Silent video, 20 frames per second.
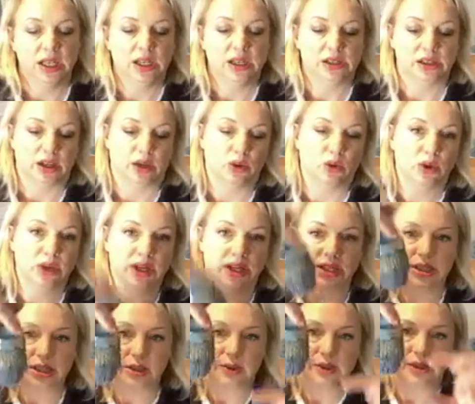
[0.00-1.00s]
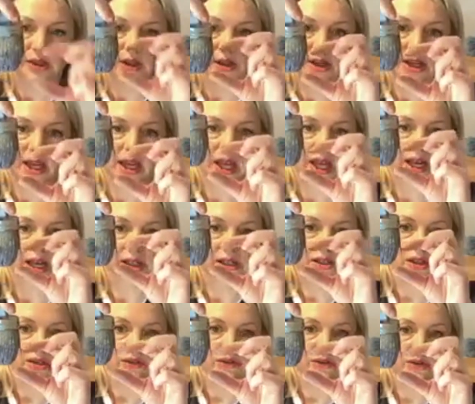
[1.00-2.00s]
So all you need to do is dunk it in
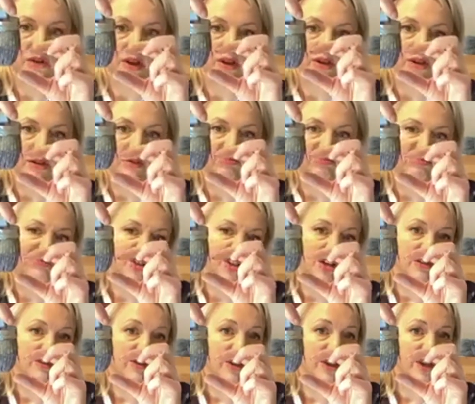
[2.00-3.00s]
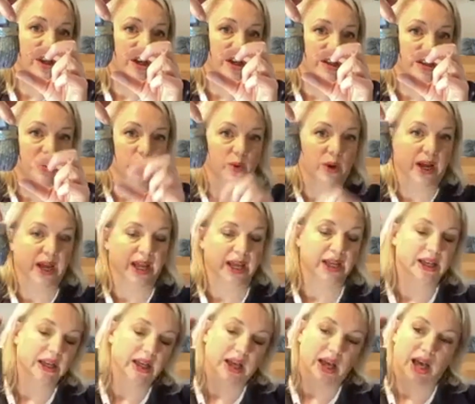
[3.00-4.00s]
sort of a third of the way,
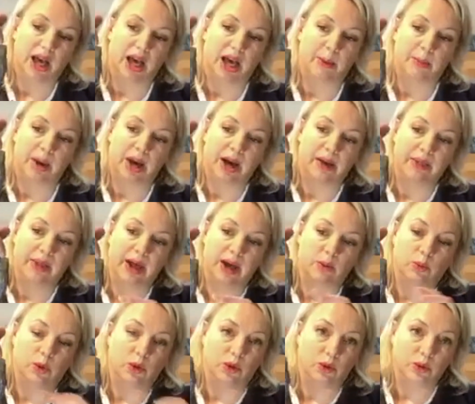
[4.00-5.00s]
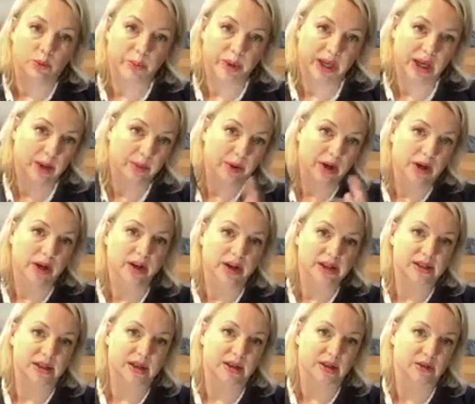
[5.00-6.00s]
and that will pick up a
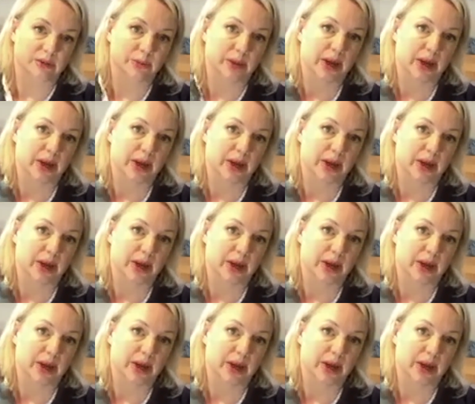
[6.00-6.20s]
nice load of